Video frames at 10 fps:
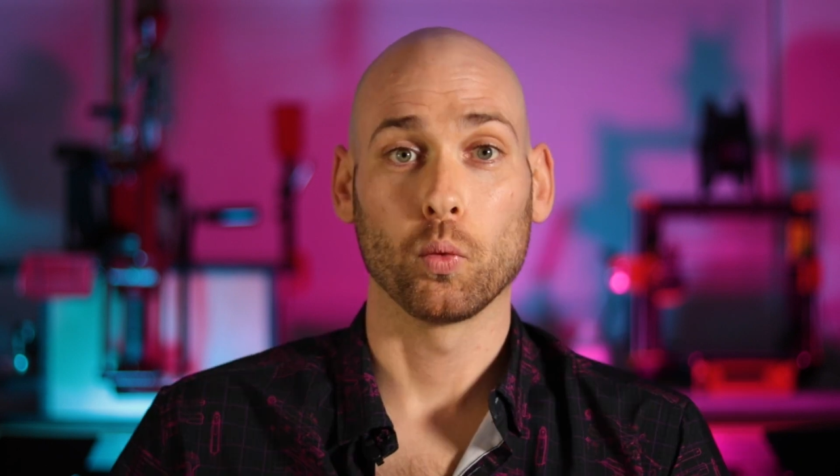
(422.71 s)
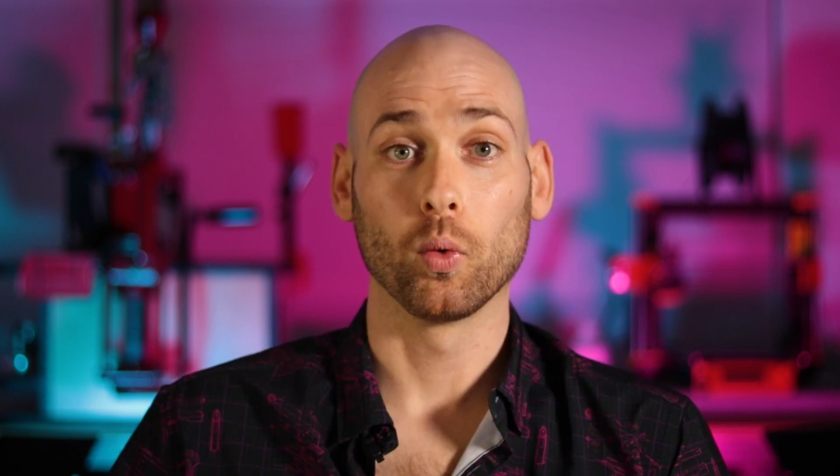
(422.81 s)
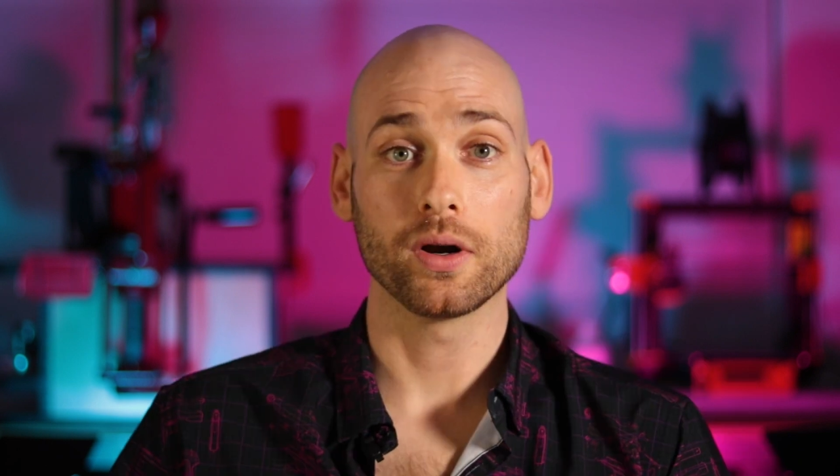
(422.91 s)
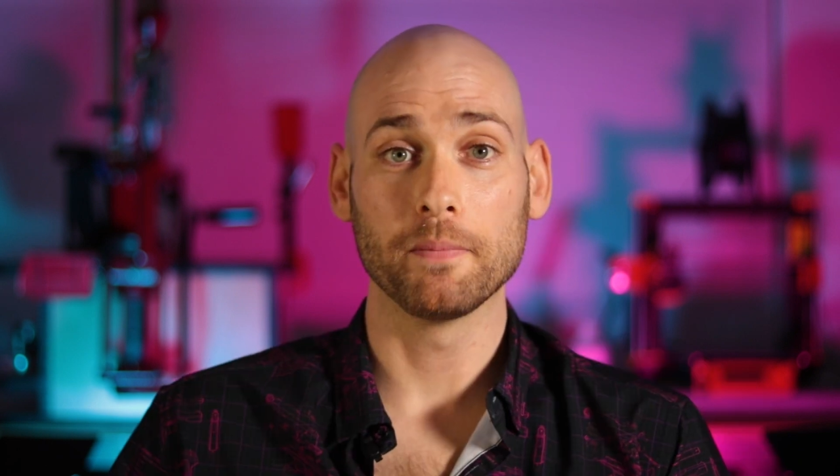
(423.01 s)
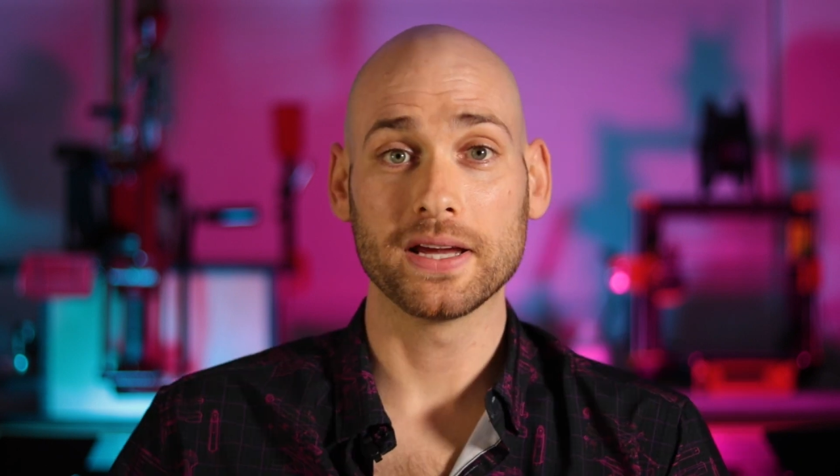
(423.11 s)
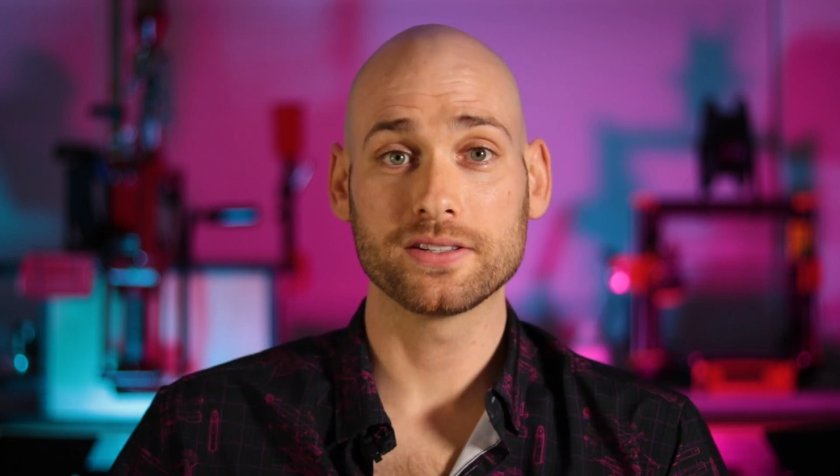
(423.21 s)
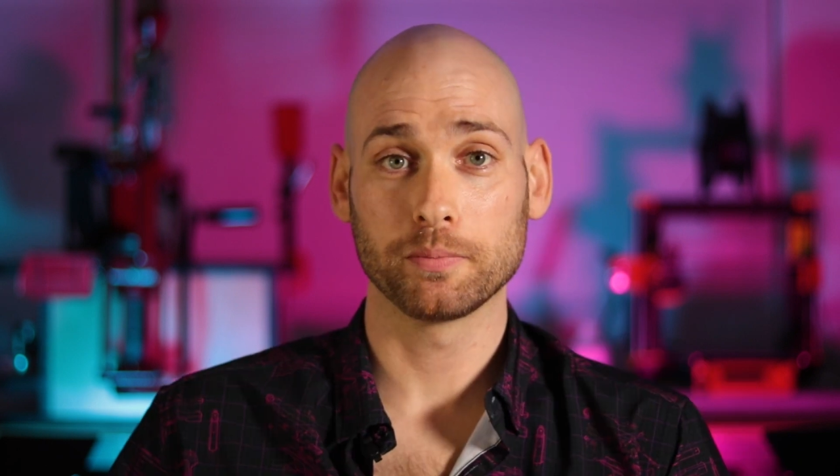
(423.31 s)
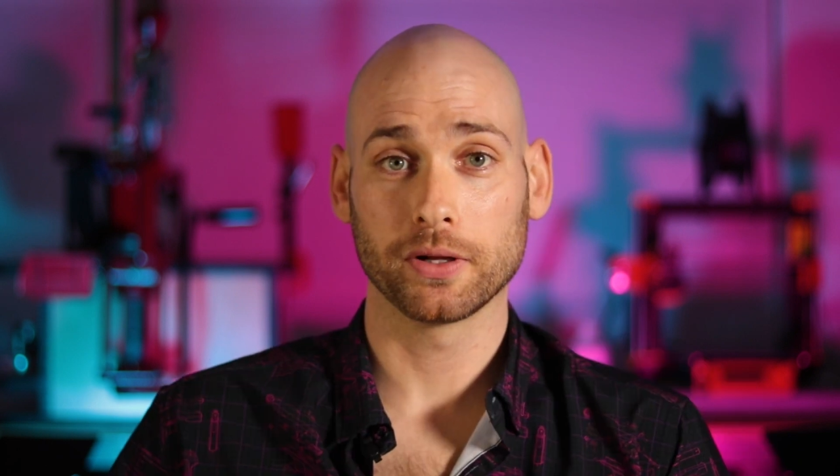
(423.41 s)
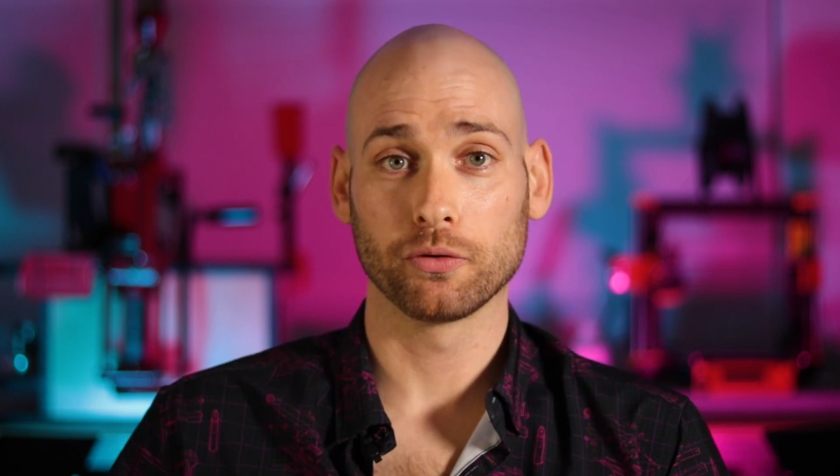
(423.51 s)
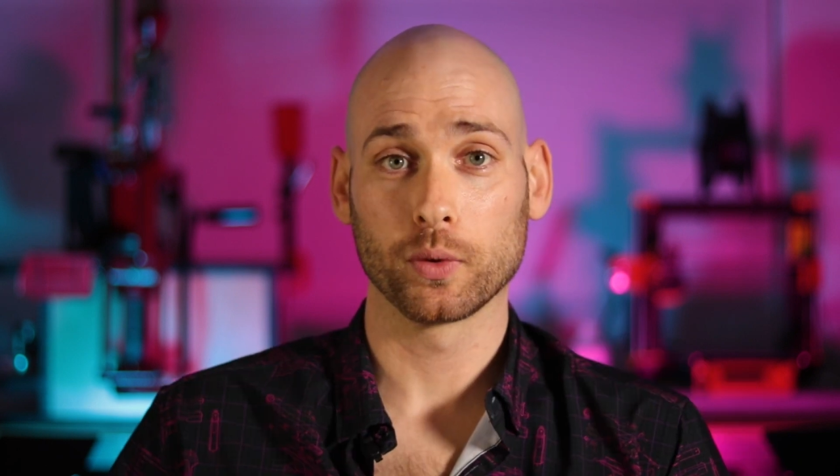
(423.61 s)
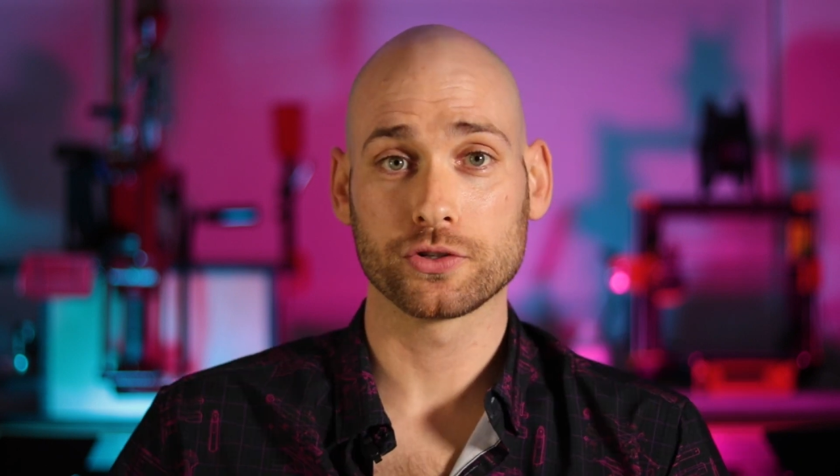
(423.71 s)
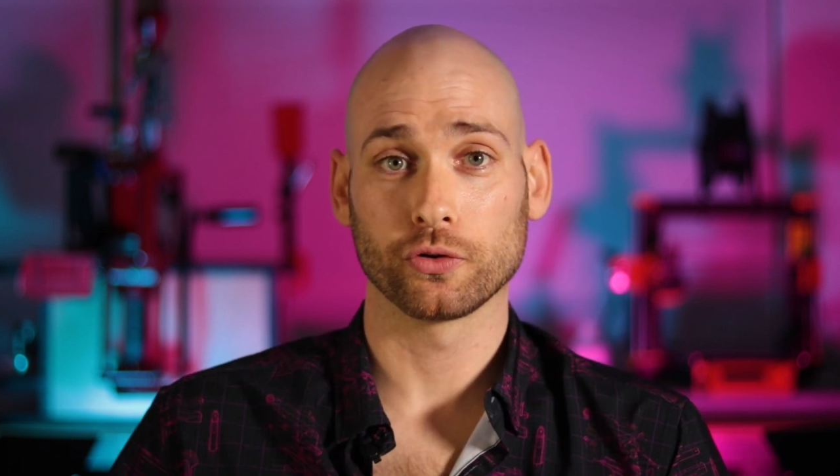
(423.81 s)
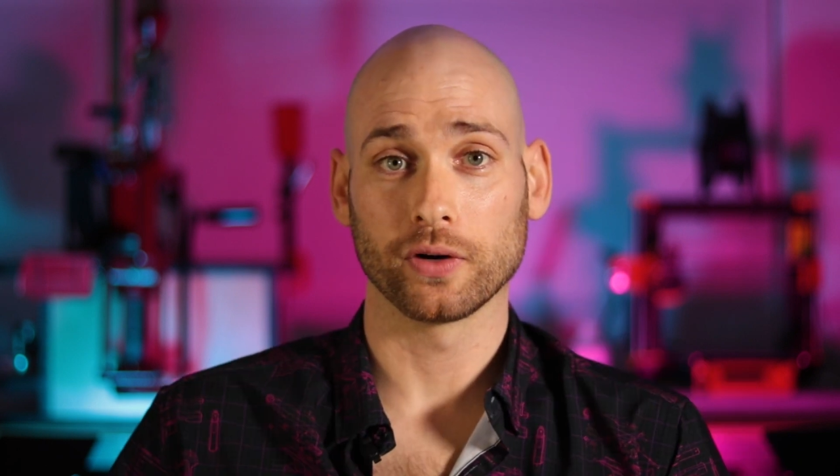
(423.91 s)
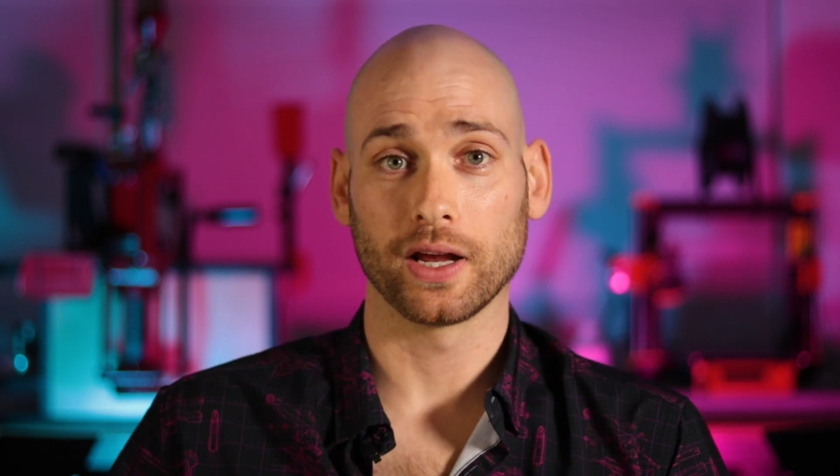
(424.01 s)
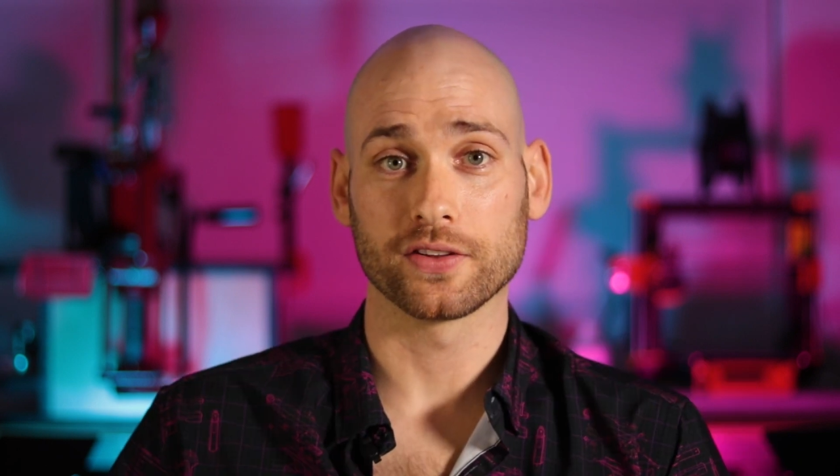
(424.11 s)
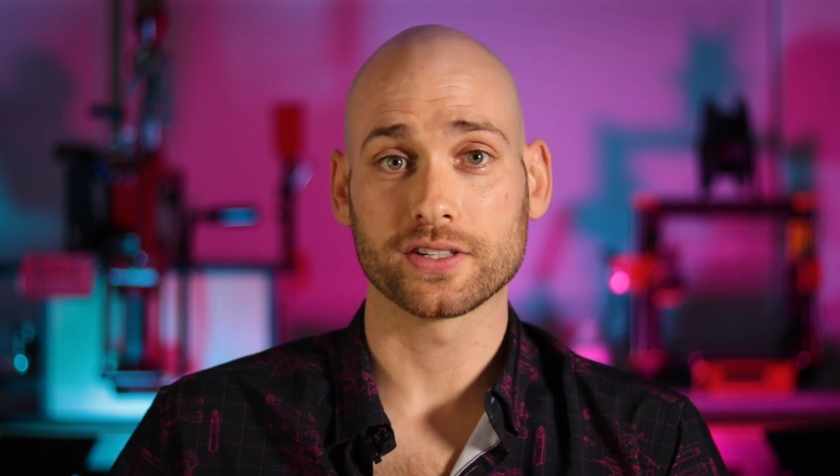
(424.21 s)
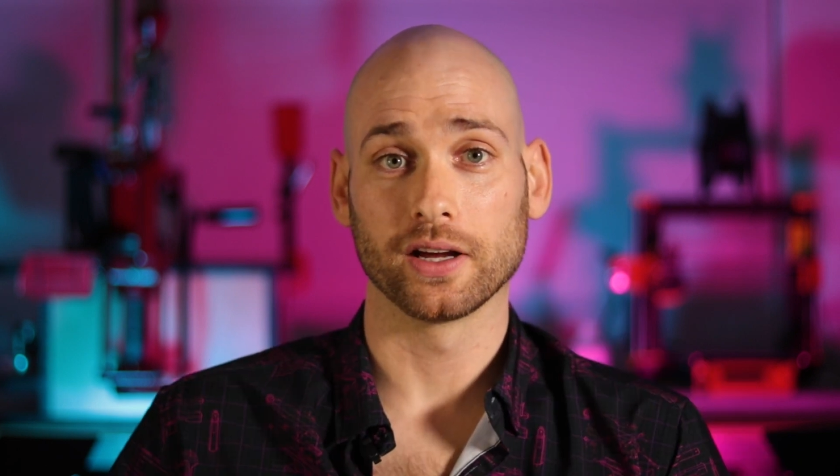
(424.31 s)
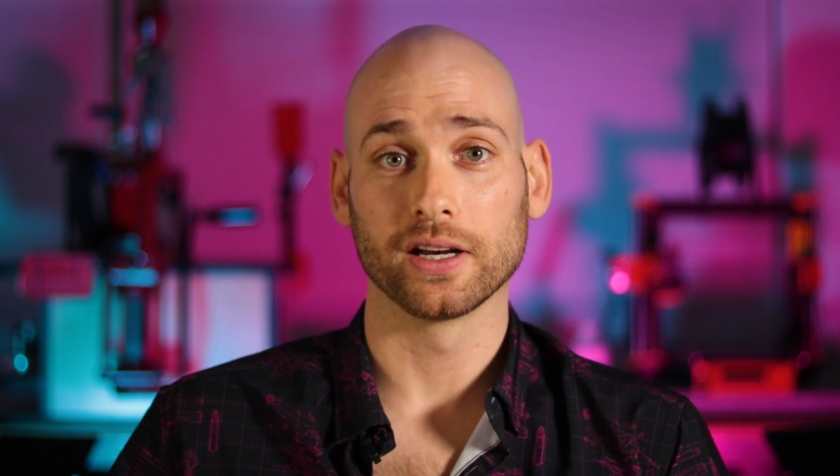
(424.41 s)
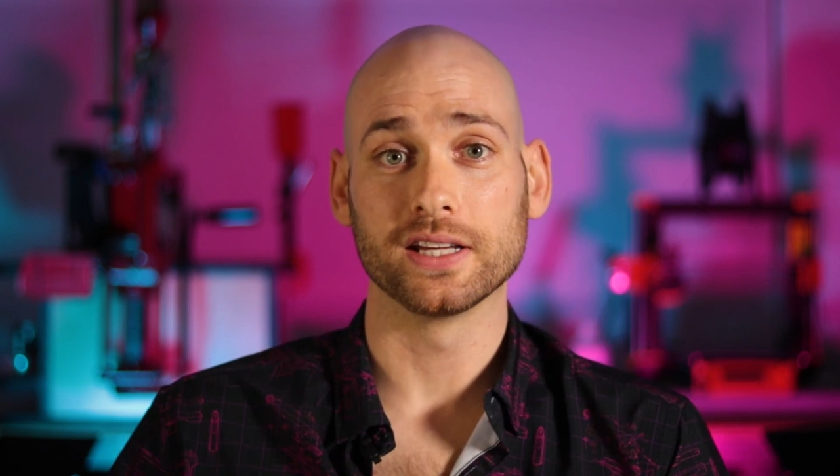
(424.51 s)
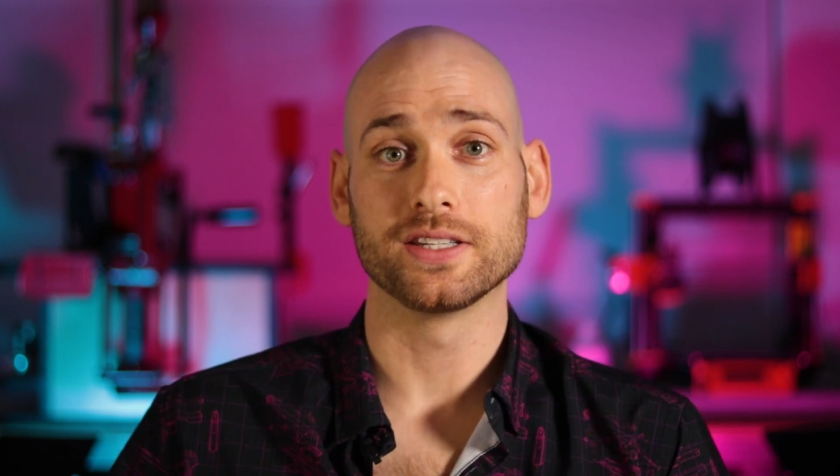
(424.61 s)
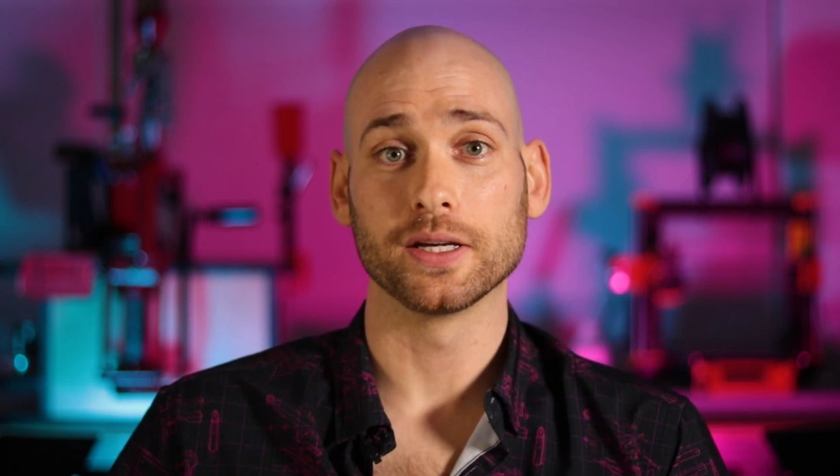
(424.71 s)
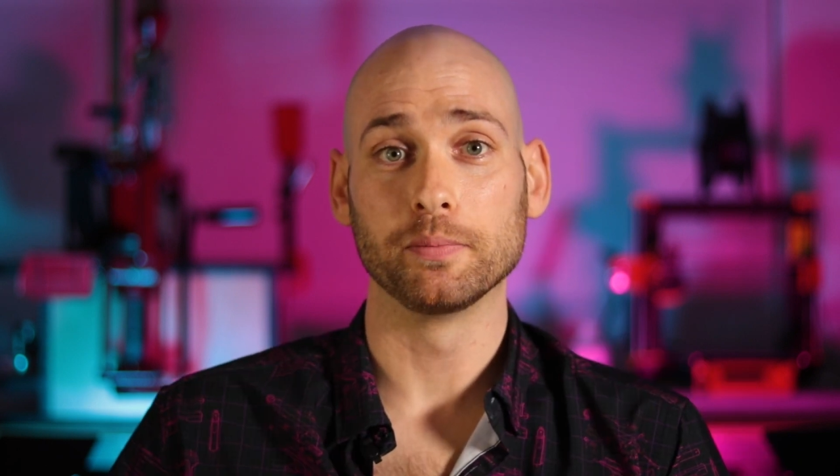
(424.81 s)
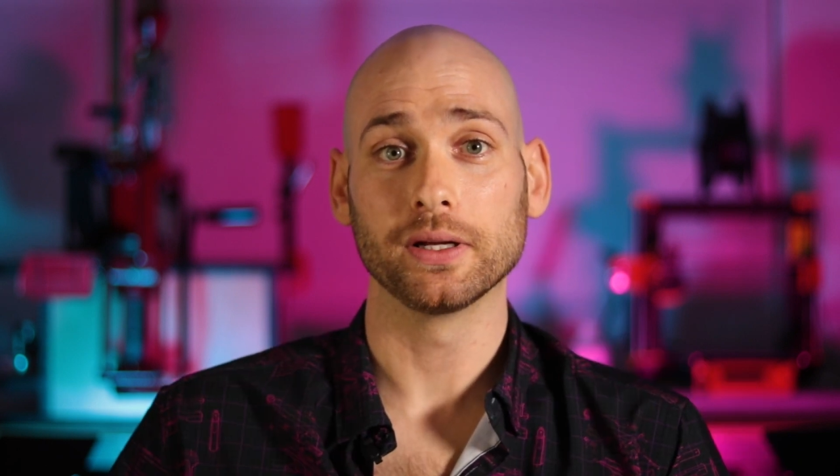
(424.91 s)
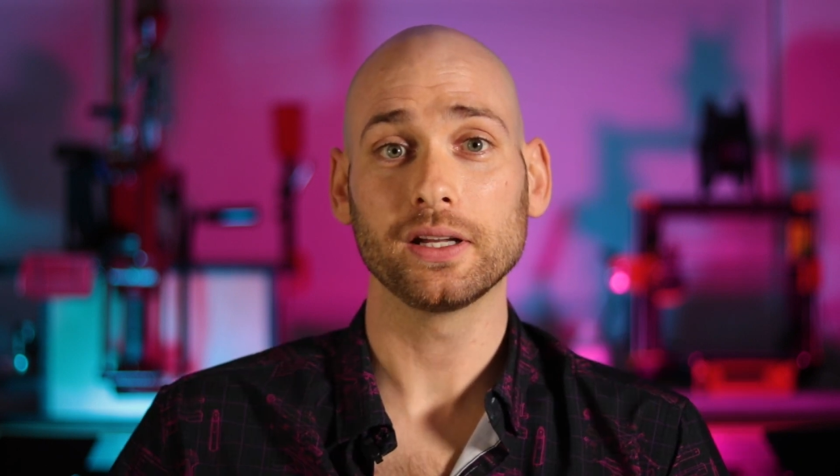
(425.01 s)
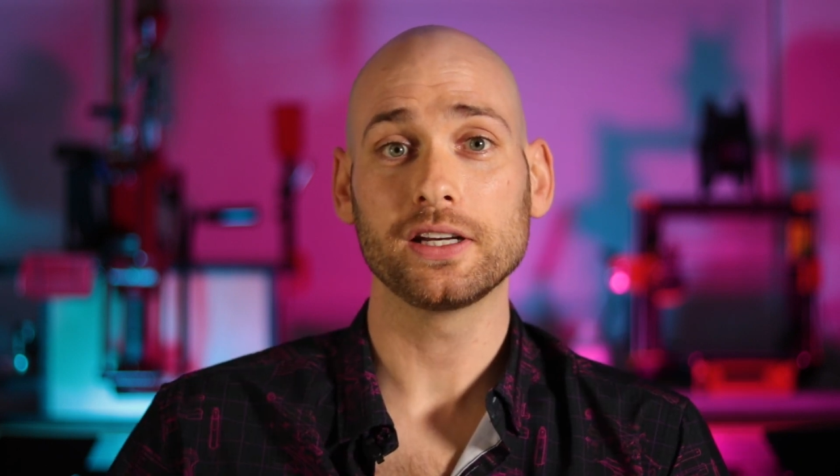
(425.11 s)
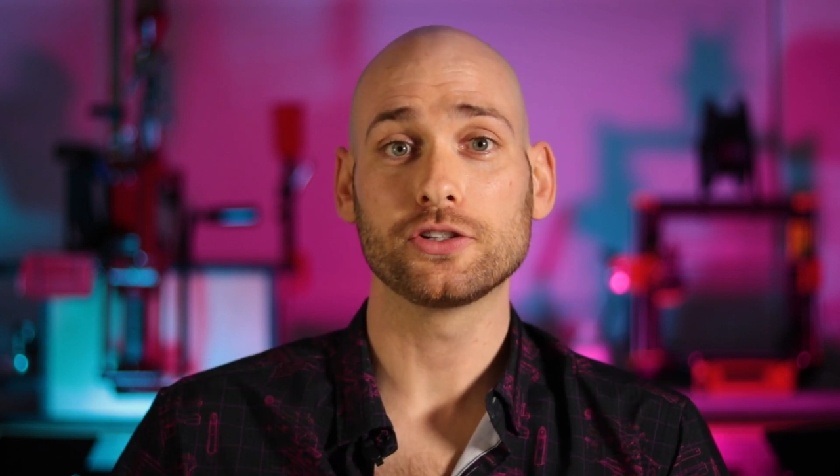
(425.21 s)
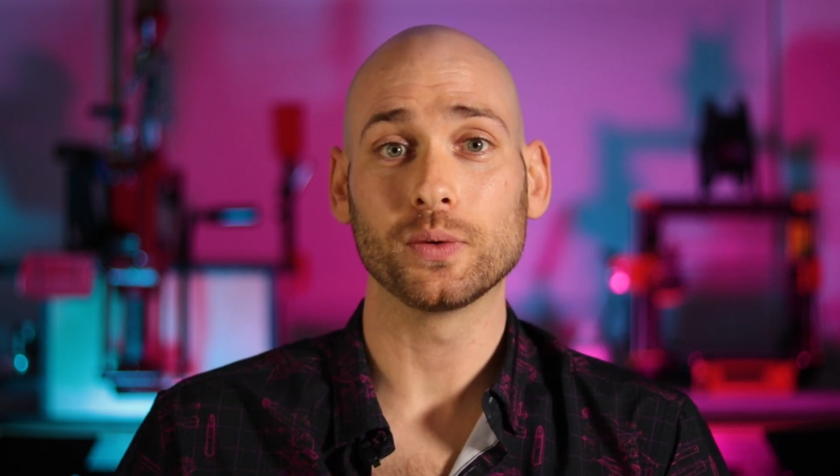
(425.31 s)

One amazing bit of wizardry on this gun is the ability